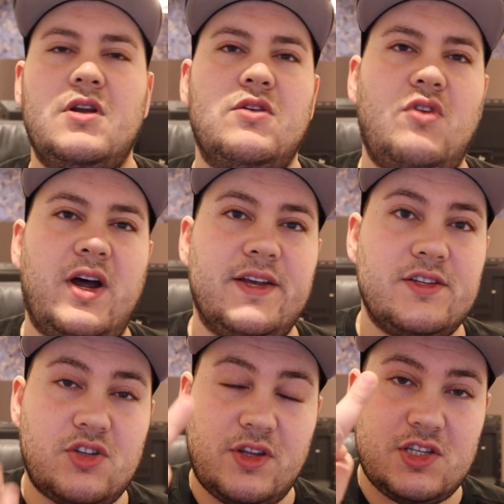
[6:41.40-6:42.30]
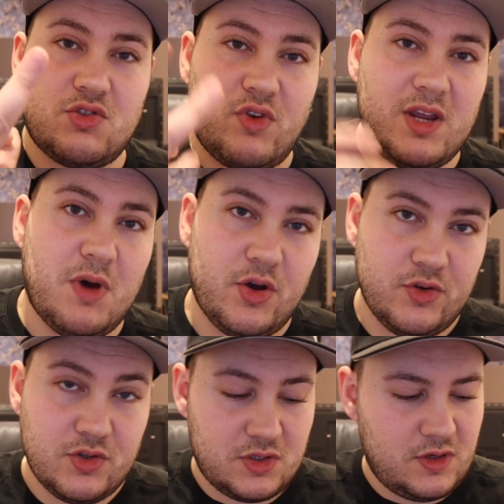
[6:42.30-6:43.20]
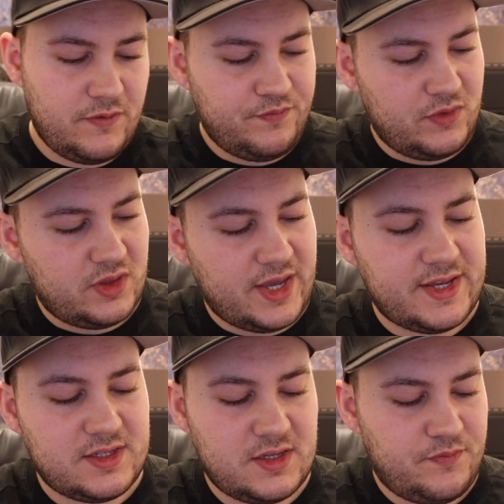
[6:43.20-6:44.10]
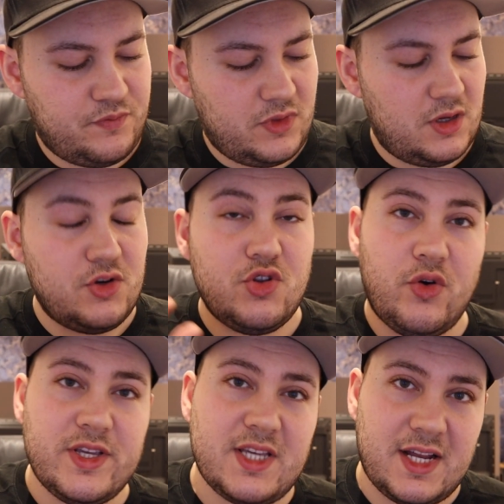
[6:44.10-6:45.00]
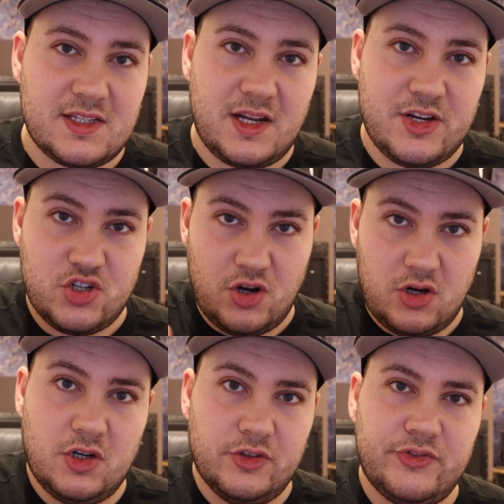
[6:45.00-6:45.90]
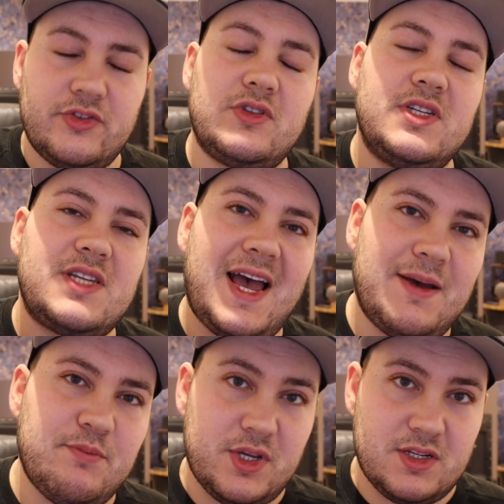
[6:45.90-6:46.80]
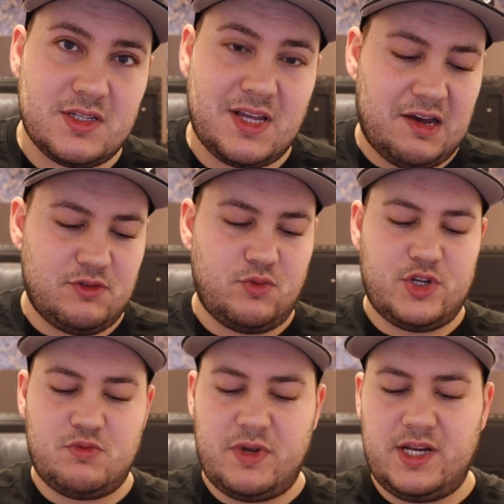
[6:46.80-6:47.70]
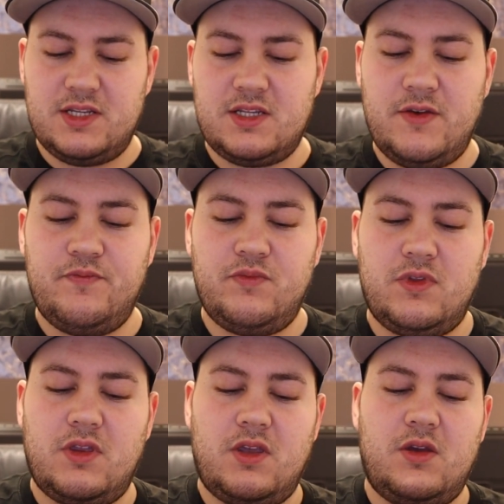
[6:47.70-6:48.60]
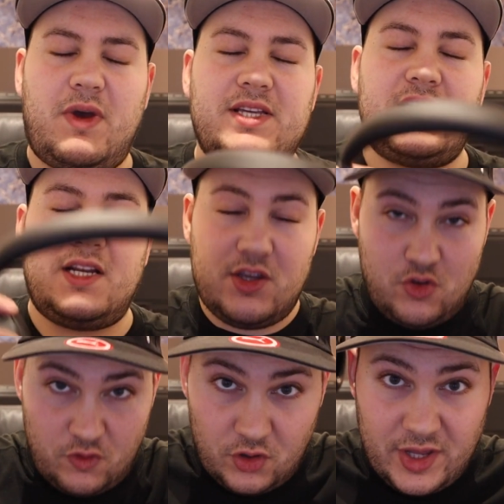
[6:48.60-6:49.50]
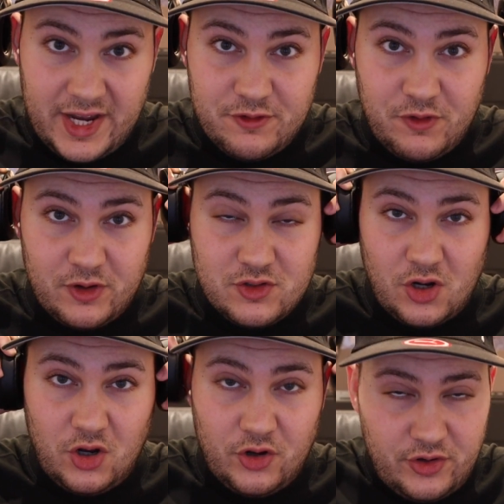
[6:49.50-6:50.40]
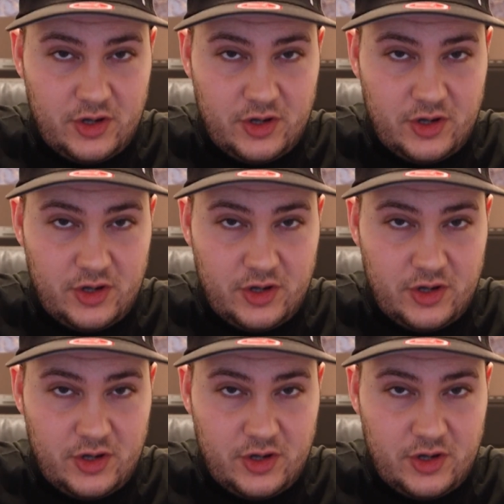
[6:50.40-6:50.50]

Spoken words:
Right, so there's three modes. There's noise cancellation on, there's ambient sound, which means basically you've got the headphones on